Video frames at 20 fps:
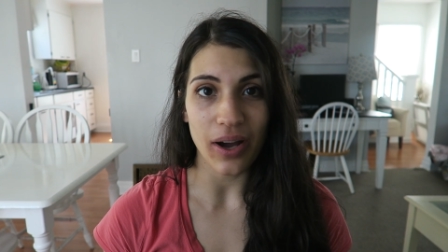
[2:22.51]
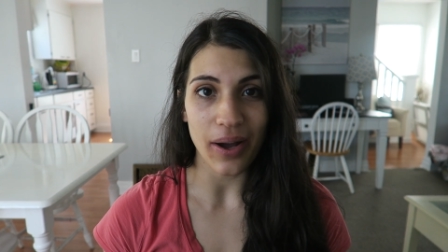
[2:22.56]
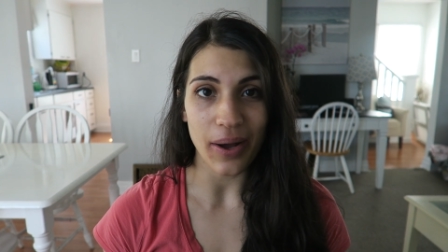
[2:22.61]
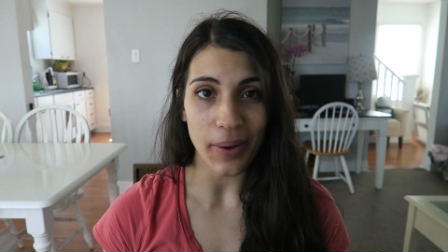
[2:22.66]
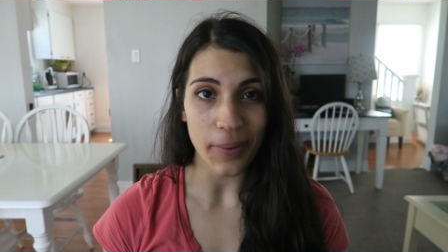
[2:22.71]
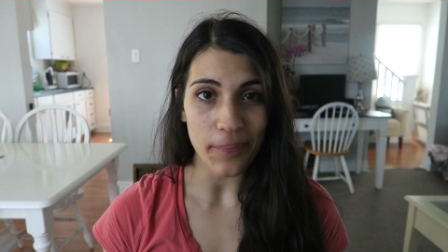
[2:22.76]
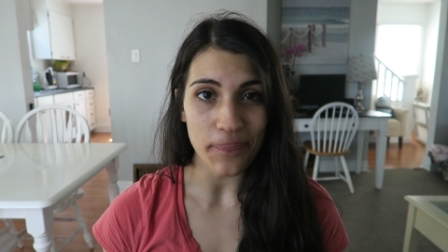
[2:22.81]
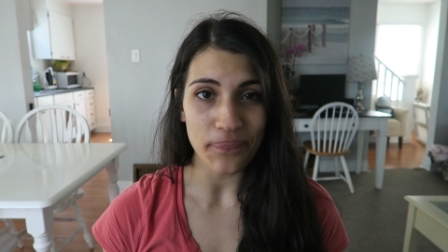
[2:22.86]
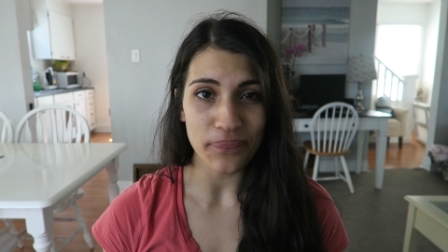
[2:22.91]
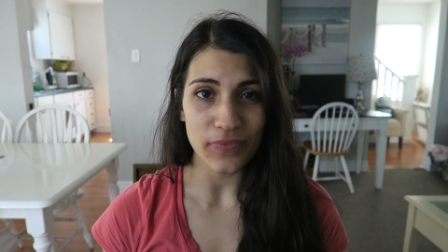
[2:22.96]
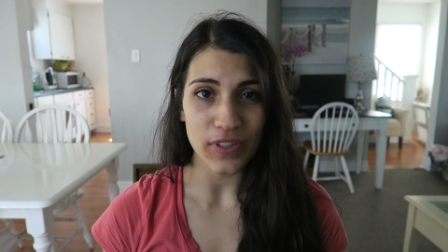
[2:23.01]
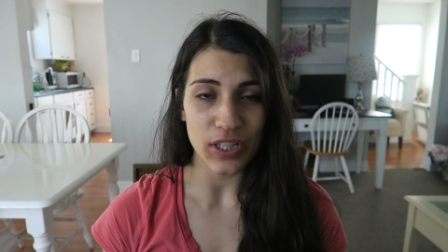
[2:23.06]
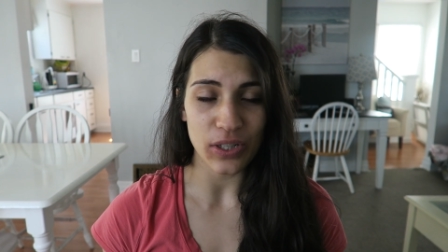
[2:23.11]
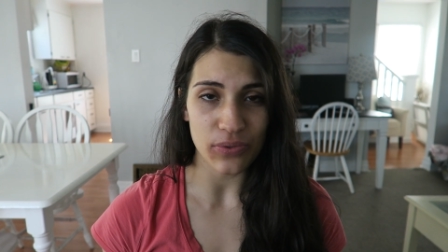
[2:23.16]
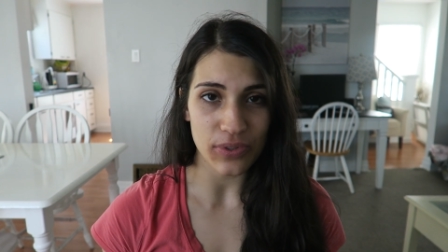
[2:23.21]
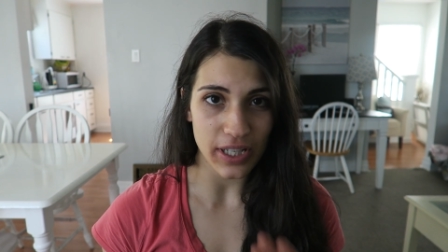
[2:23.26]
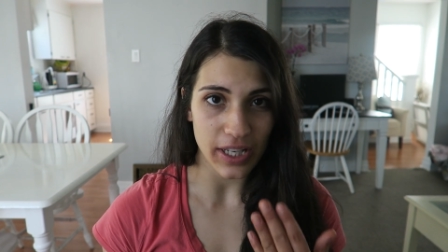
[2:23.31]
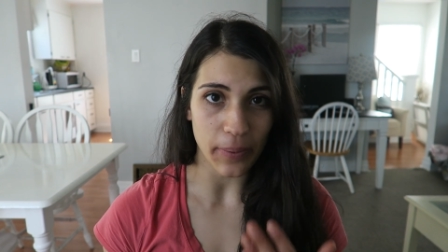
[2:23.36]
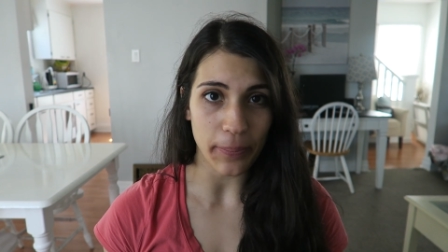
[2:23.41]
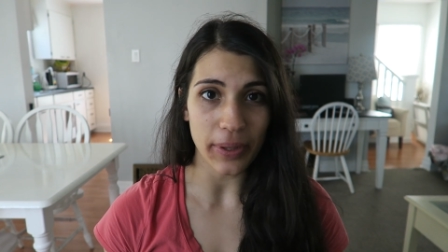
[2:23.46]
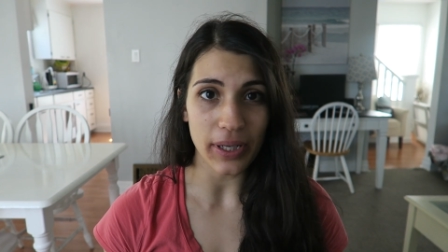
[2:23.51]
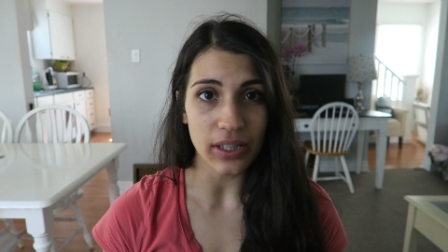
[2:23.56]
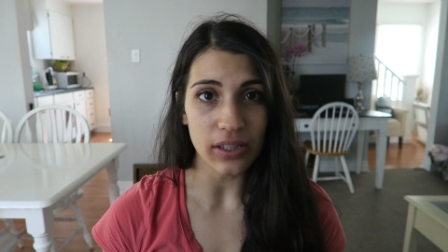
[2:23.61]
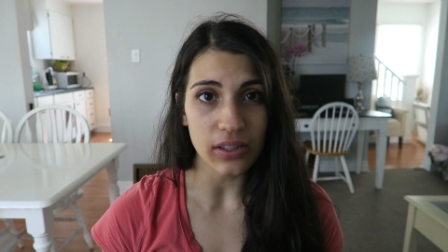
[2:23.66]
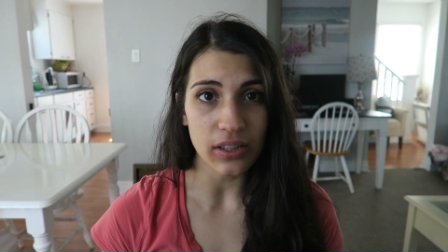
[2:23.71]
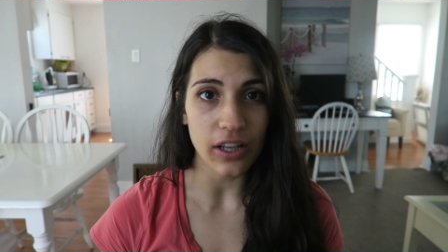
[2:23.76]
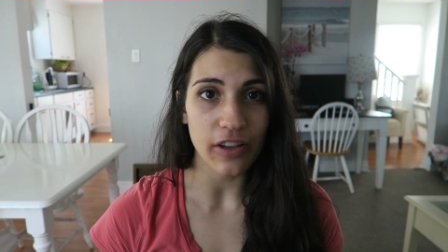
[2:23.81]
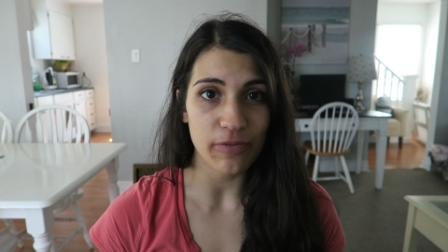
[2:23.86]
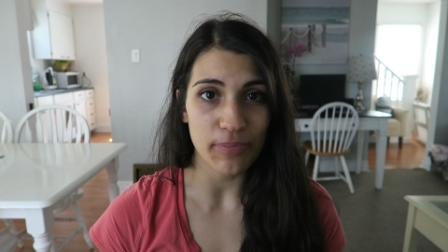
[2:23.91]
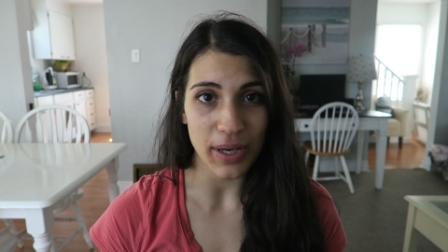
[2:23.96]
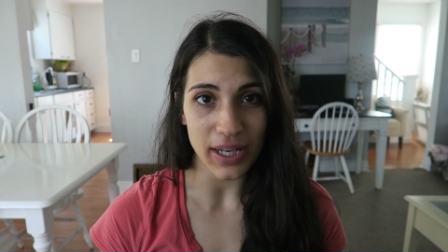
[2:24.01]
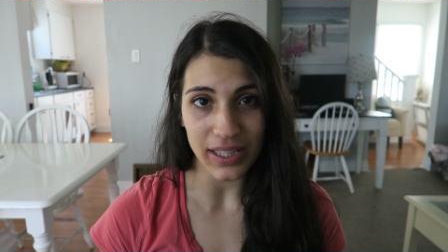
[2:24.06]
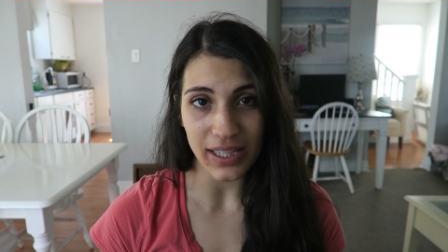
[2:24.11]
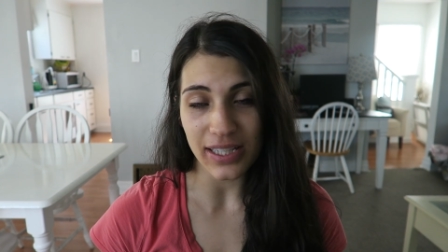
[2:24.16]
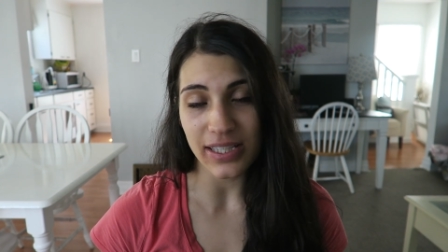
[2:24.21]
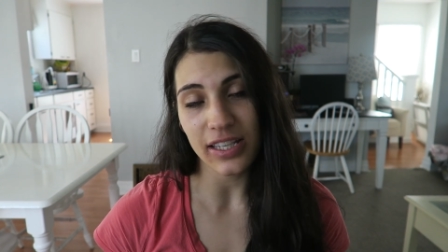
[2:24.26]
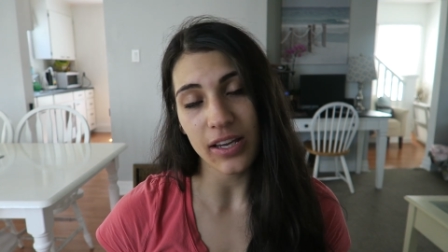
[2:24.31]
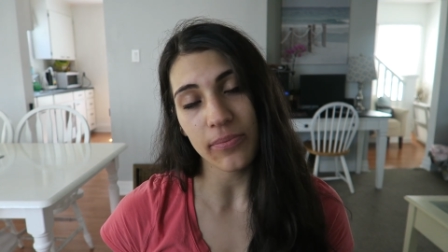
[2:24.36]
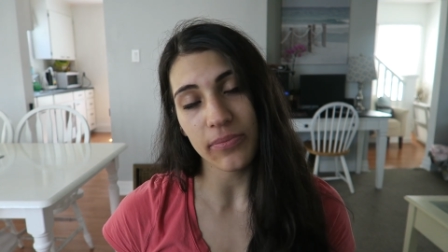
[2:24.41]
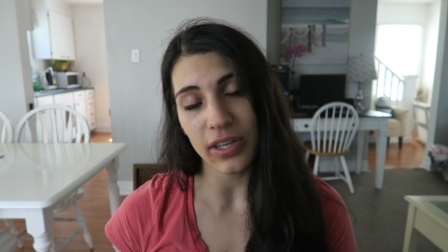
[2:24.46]
um, you know, take a pill of
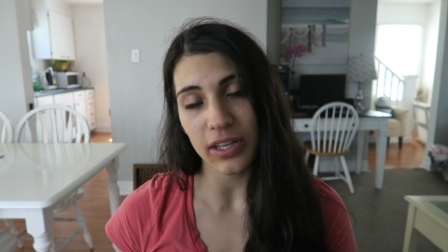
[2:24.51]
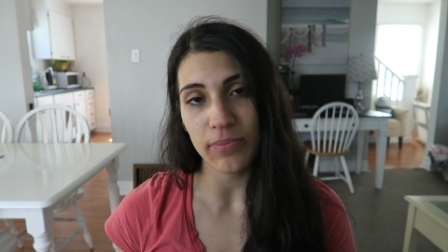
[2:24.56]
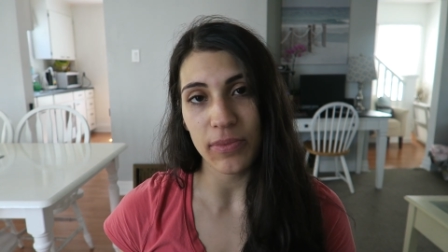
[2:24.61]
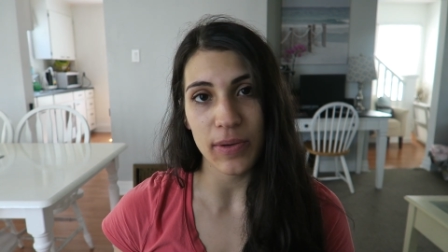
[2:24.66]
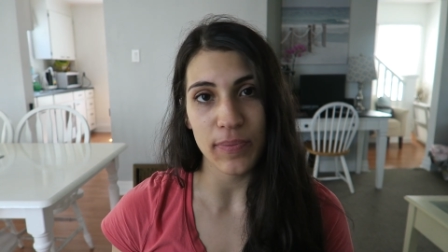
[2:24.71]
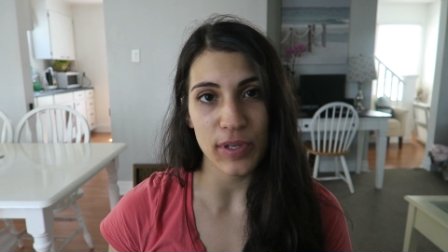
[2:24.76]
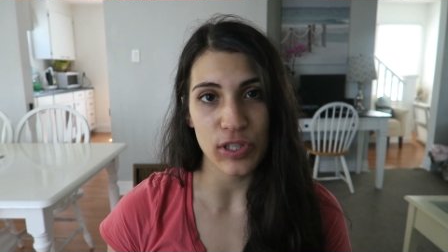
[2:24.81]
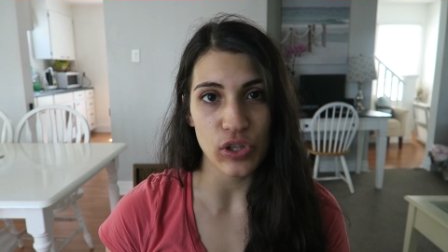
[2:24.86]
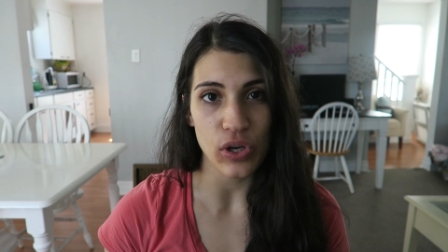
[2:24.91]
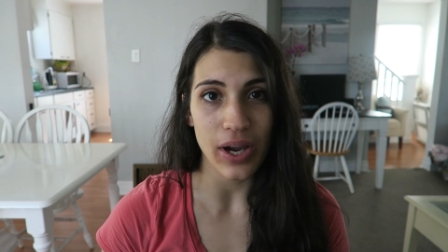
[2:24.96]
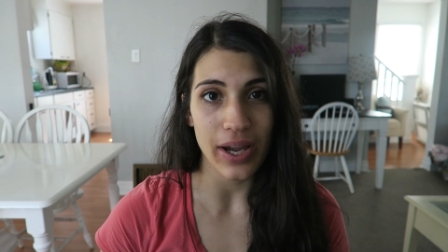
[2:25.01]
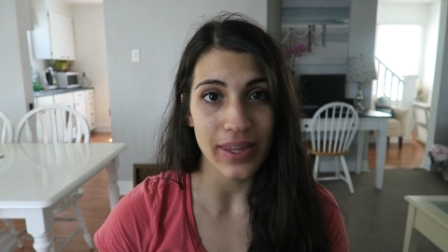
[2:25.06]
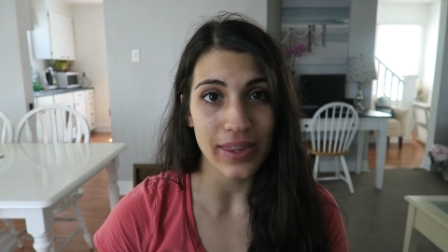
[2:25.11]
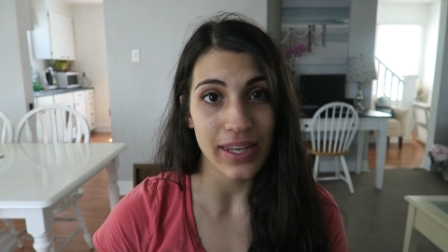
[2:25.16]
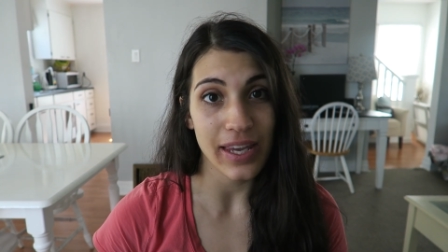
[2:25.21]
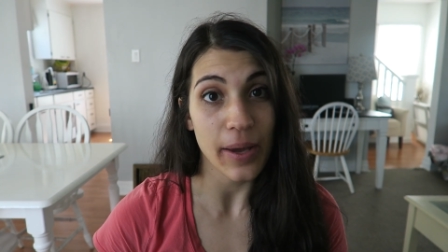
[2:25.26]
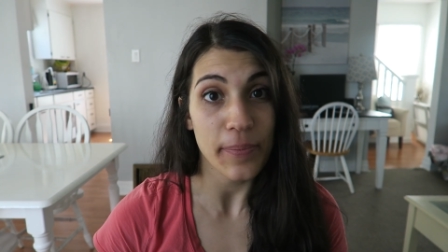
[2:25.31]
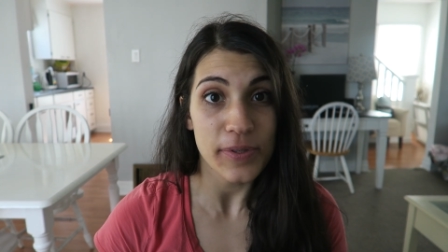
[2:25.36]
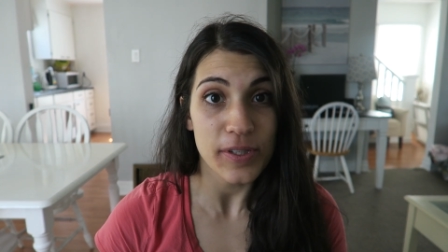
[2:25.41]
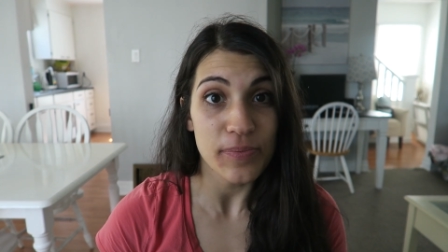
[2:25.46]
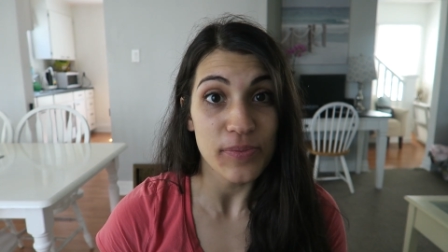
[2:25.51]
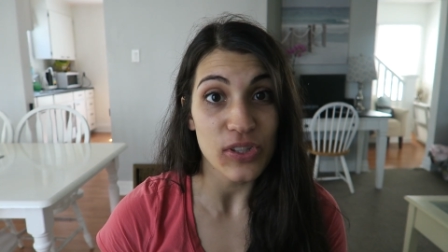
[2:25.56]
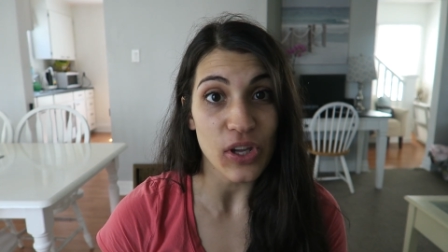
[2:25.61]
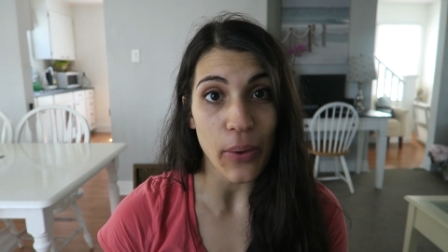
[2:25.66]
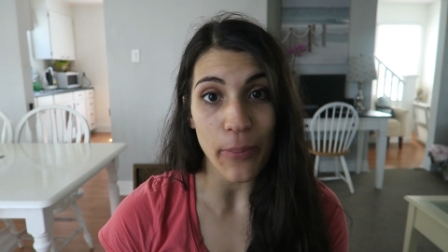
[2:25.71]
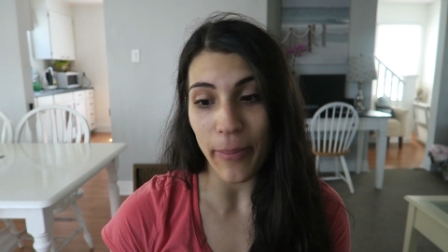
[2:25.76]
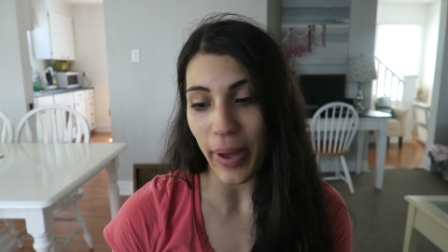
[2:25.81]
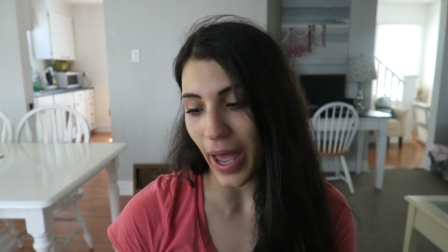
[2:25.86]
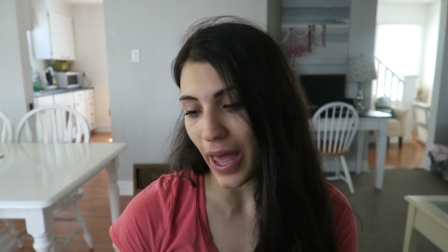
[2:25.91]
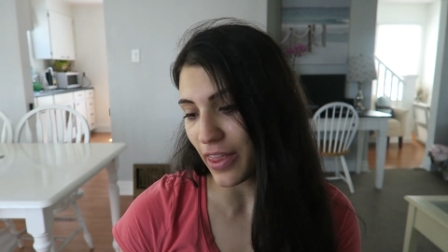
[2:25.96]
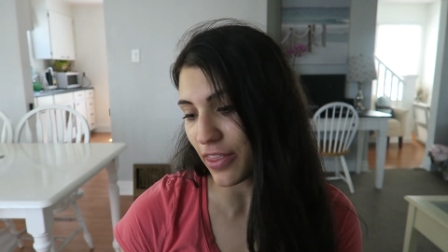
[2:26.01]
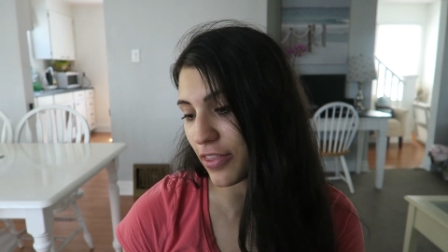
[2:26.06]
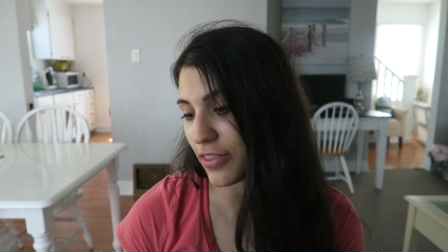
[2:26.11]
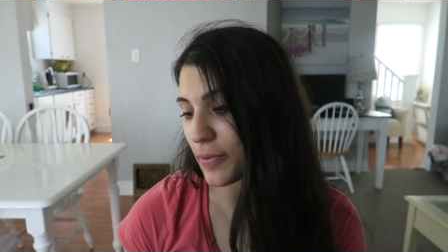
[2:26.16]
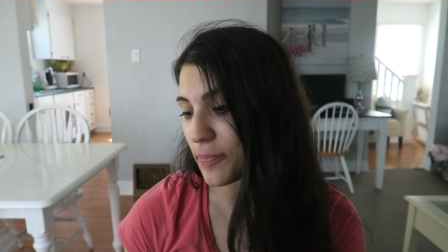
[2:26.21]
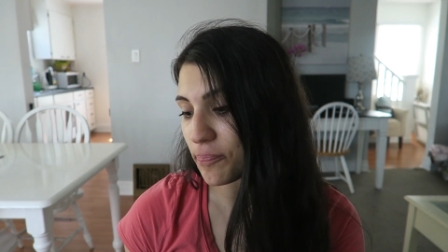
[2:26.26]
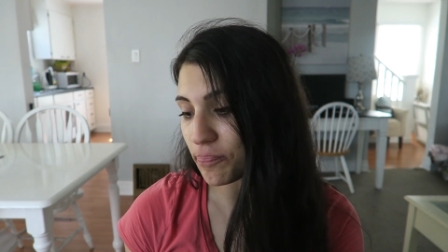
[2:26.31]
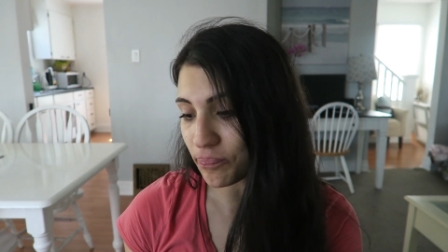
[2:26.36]
magnesium, then maybe try the Epsom salt bath.